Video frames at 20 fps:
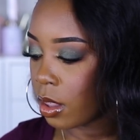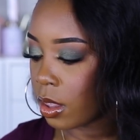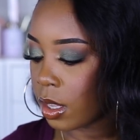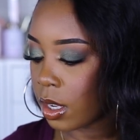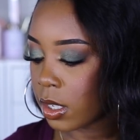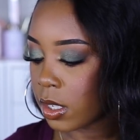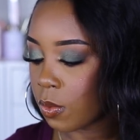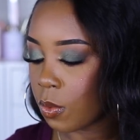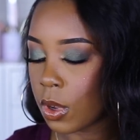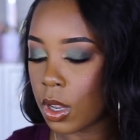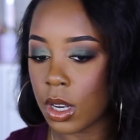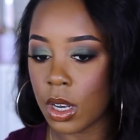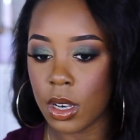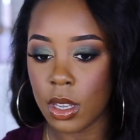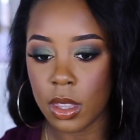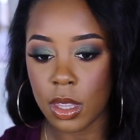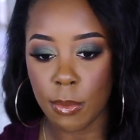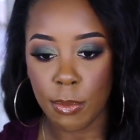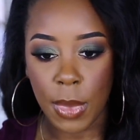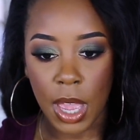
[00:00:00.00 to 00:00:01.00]
This
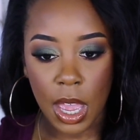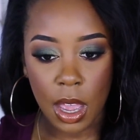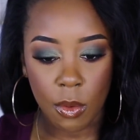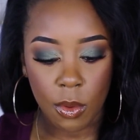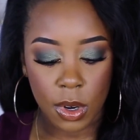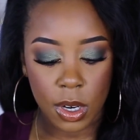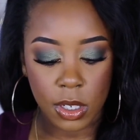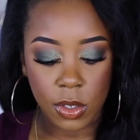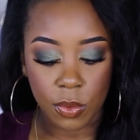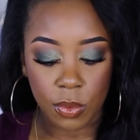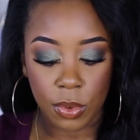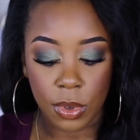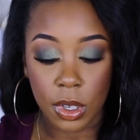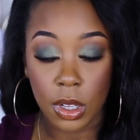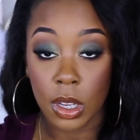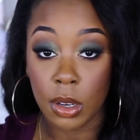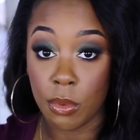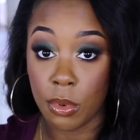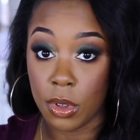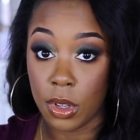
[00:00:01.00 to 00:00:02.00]
one, the matte one is
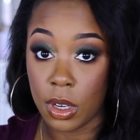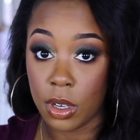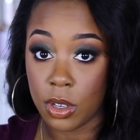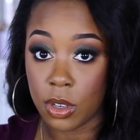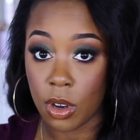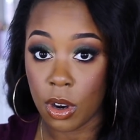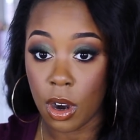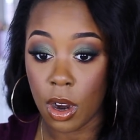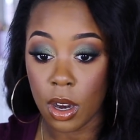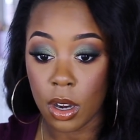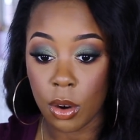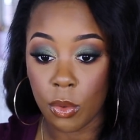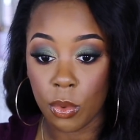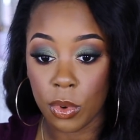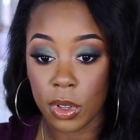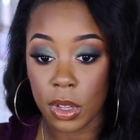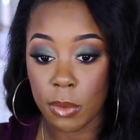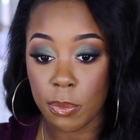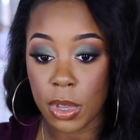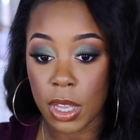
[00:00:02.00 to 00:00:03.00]
really, really dark,
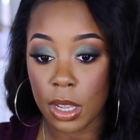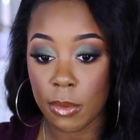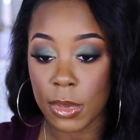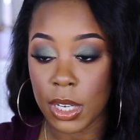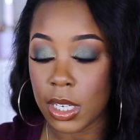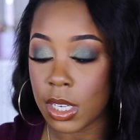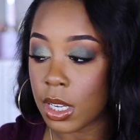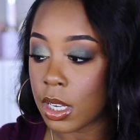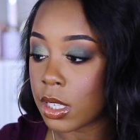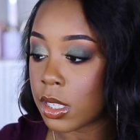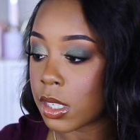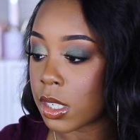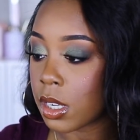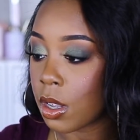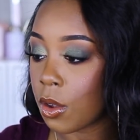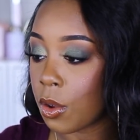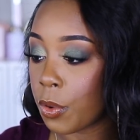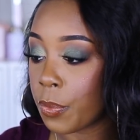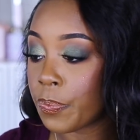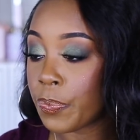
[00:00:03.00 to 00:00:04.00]
really pigmented.
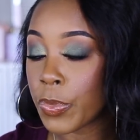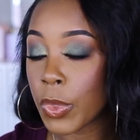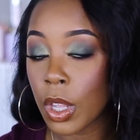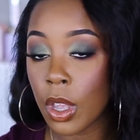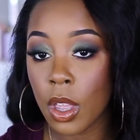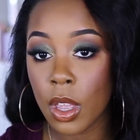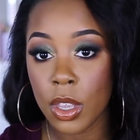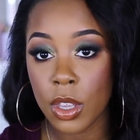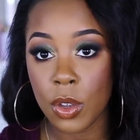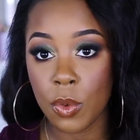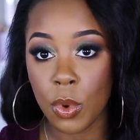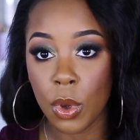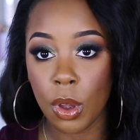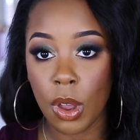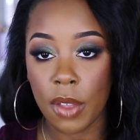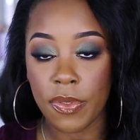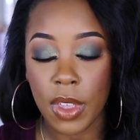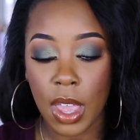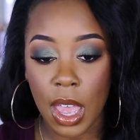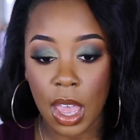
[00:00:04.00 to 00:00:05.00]
So you will
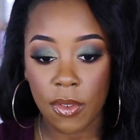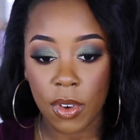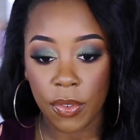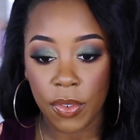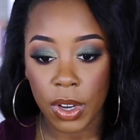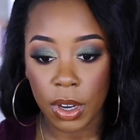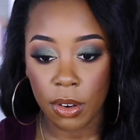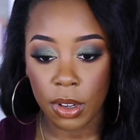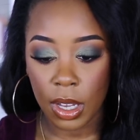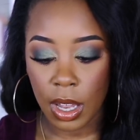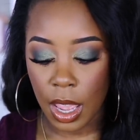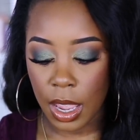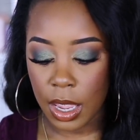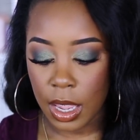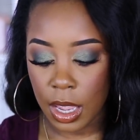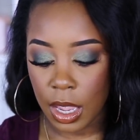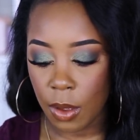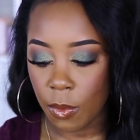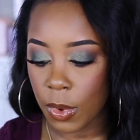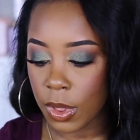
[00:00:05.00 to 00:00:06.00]
have to have a very light
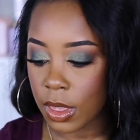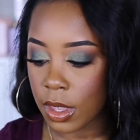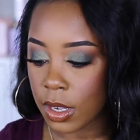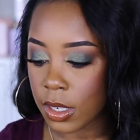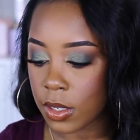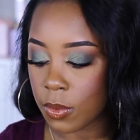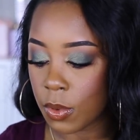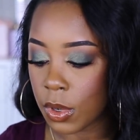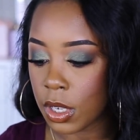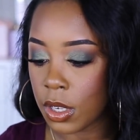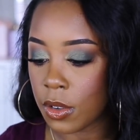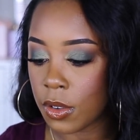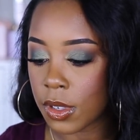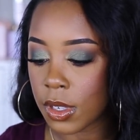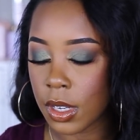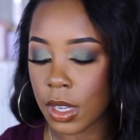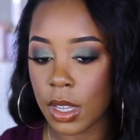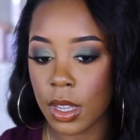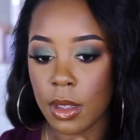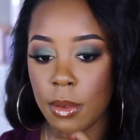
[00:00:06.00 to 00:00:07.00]
hand with this when
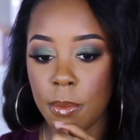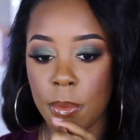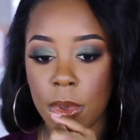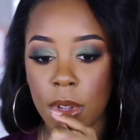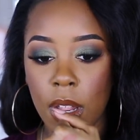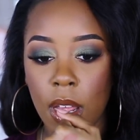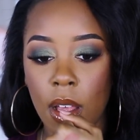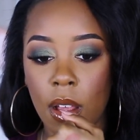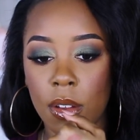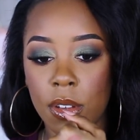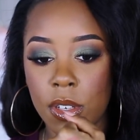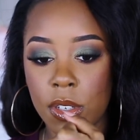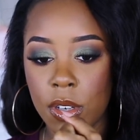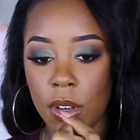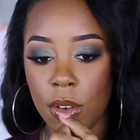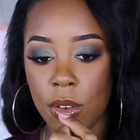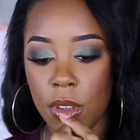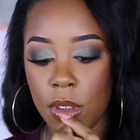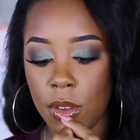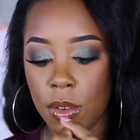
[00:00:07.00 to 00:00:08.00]
using it, but I'll
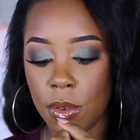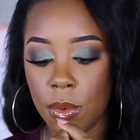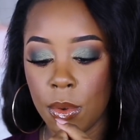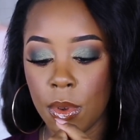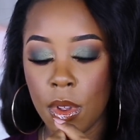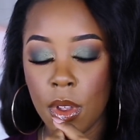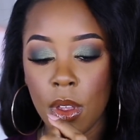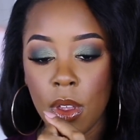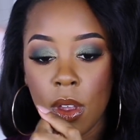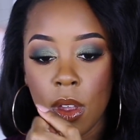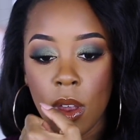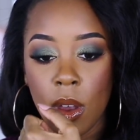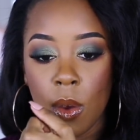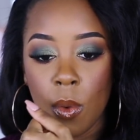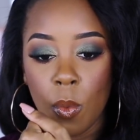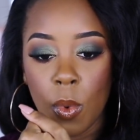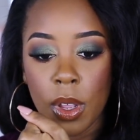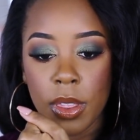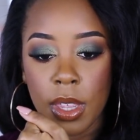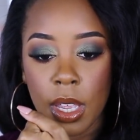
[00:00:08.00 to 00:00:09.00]
show you
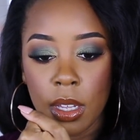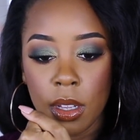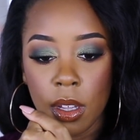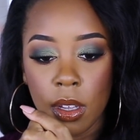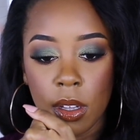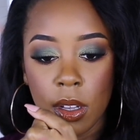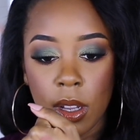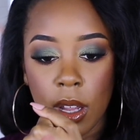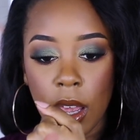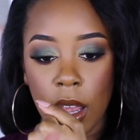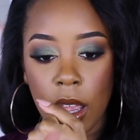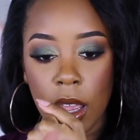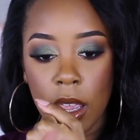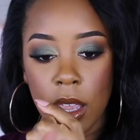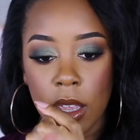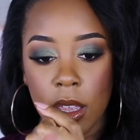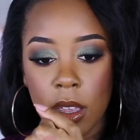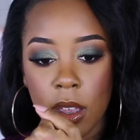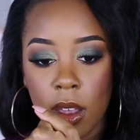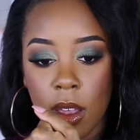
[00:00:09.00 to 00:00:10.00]
what they look
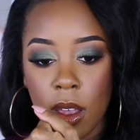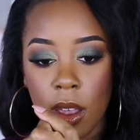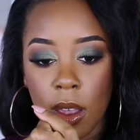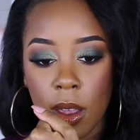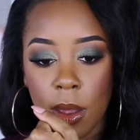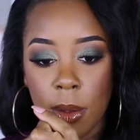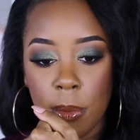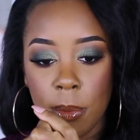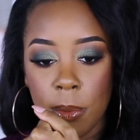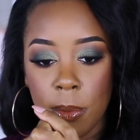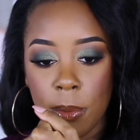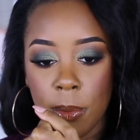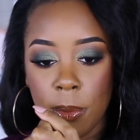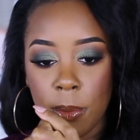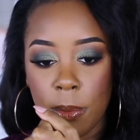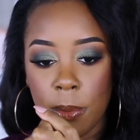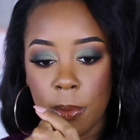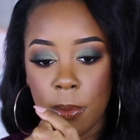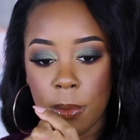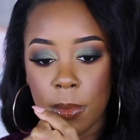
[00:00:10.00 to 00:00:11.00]
like um,
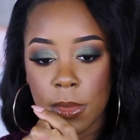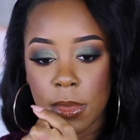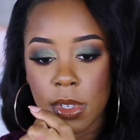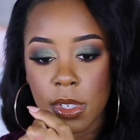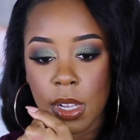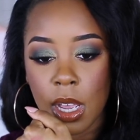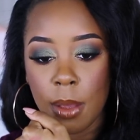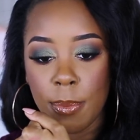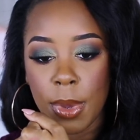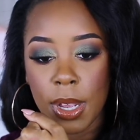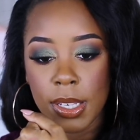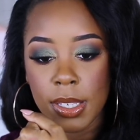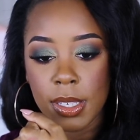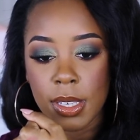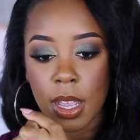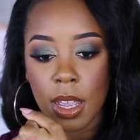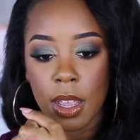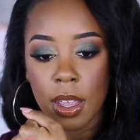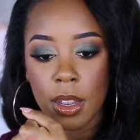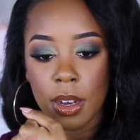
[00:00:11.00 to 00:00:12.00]
side by
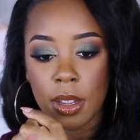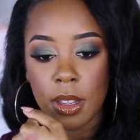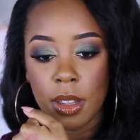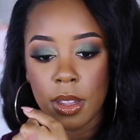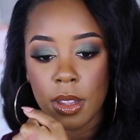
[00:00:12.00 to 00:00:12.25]
side.